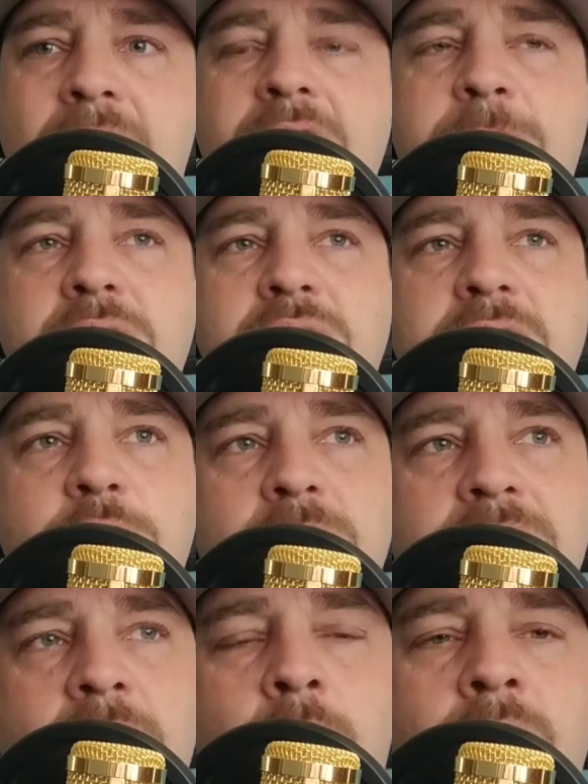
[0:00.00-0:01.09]
now, especially to
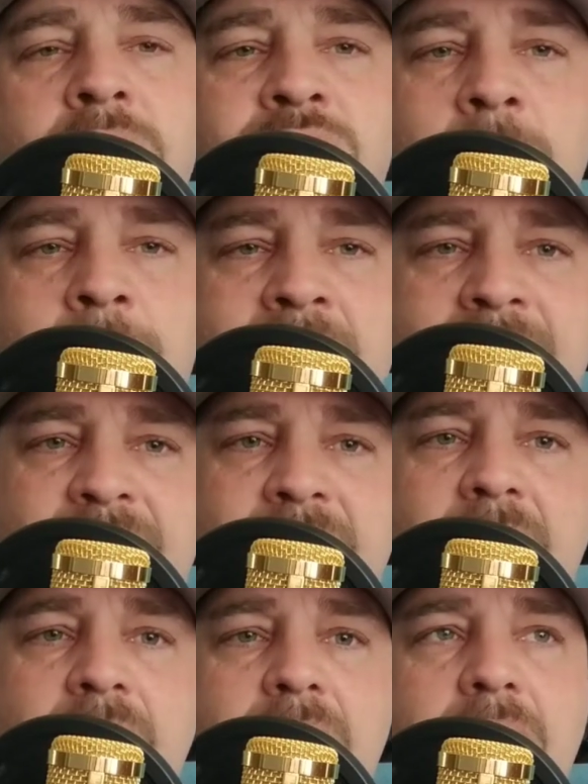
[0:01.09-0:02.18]
his lower extremities,
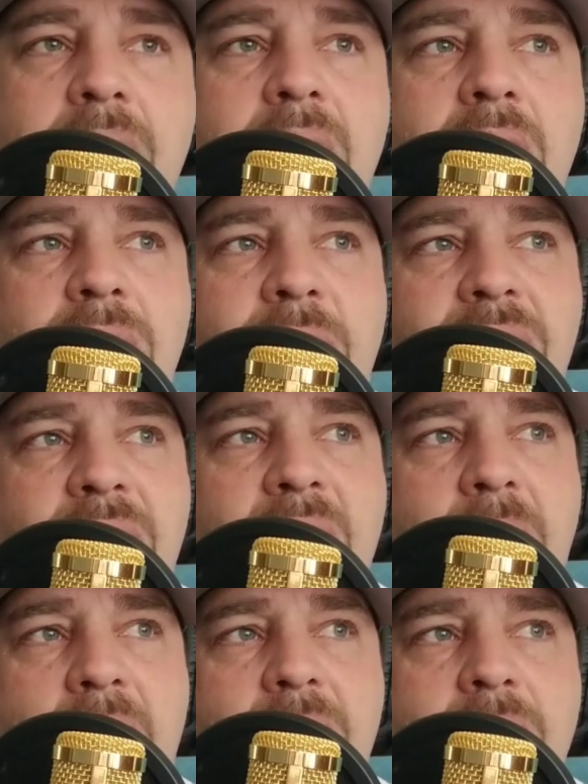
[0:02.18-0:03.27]
things
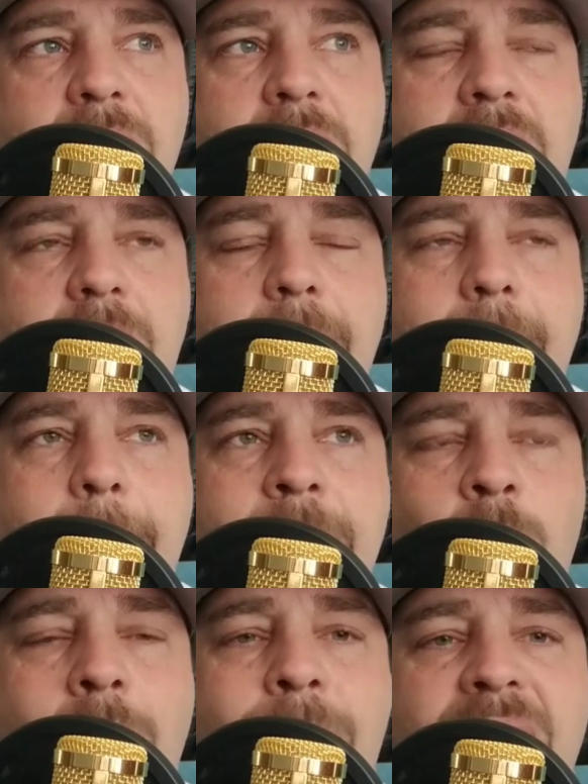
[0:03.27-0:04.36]
like that. The
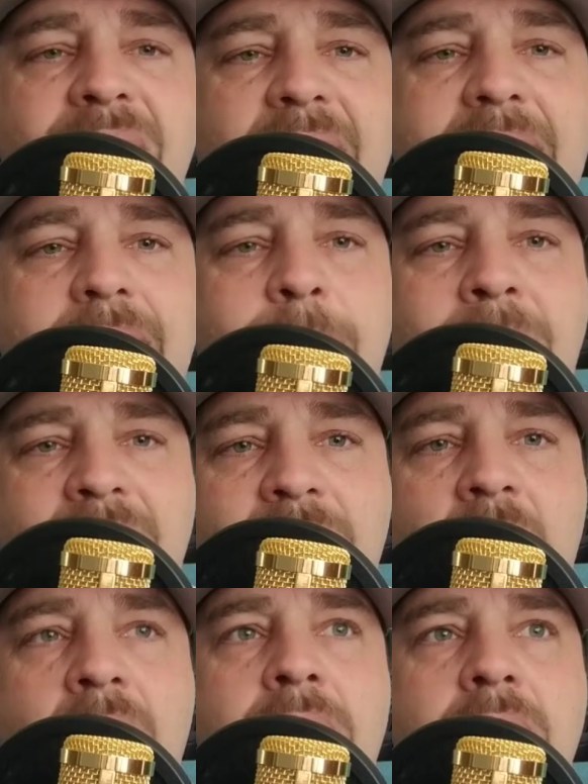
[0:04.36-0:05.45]
weapons that he depends
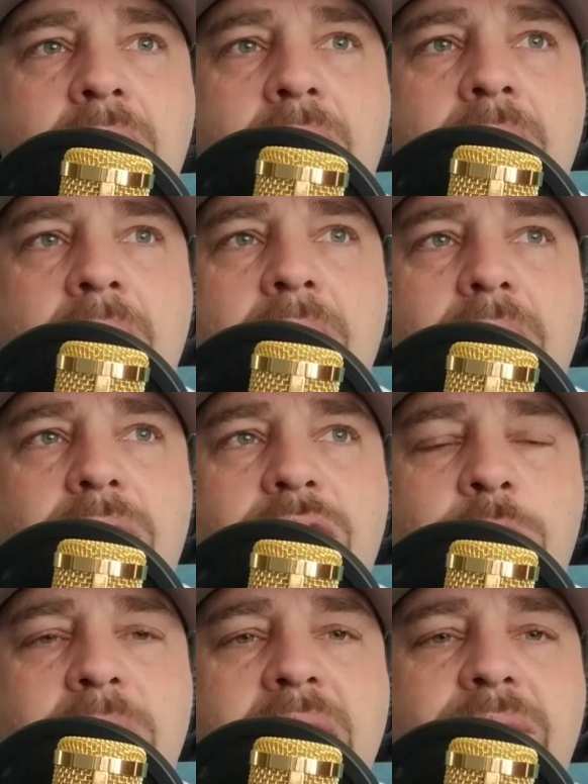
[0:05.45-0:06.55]
on
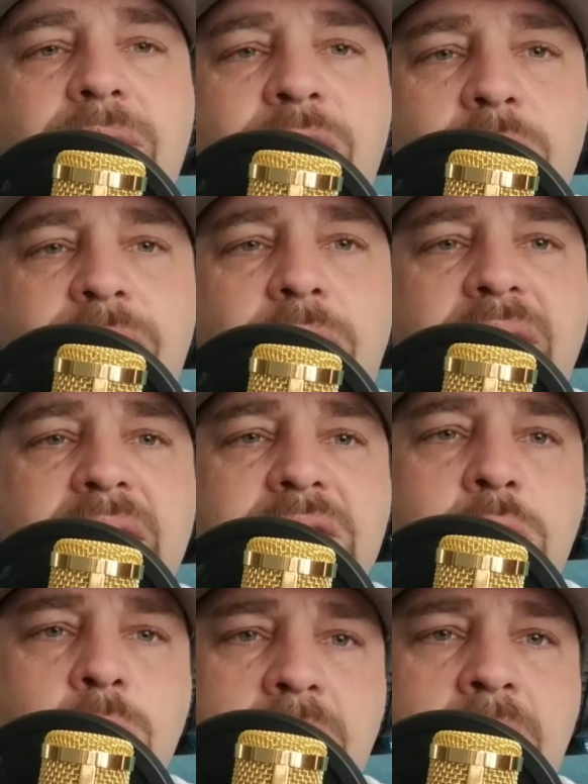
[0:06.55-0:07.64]
to be fruitful in his
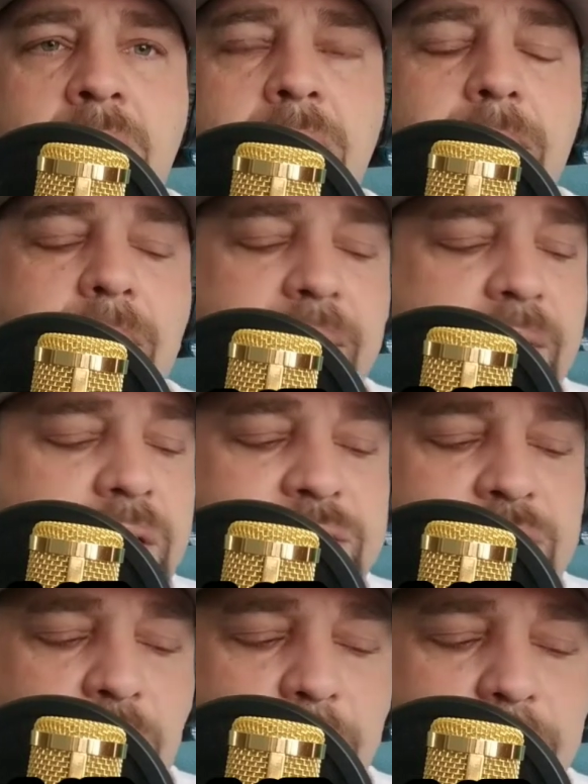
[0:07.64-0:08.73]
career.
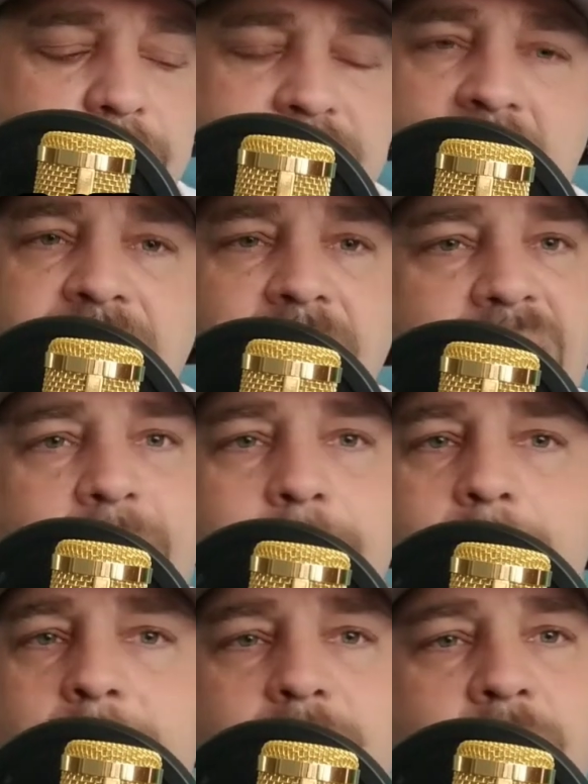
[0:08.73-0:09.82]
So
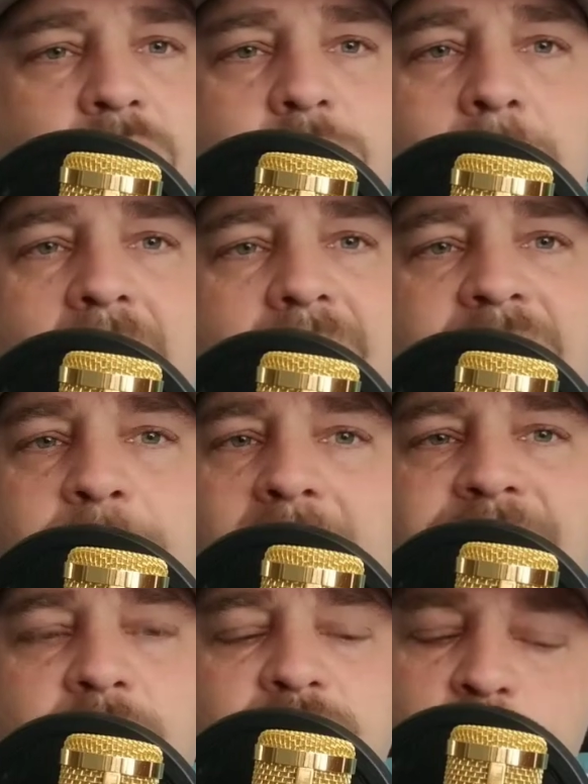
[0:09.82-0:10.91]
definitely, that's
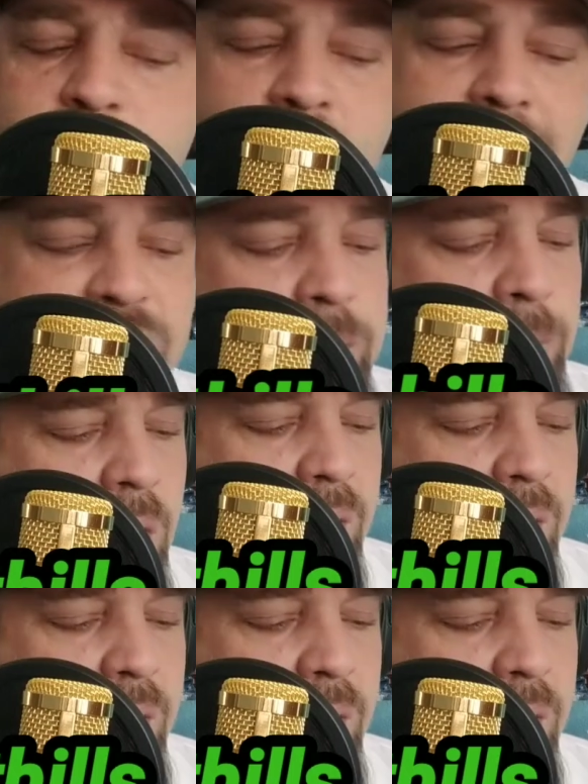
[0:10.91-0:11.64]
my first group of question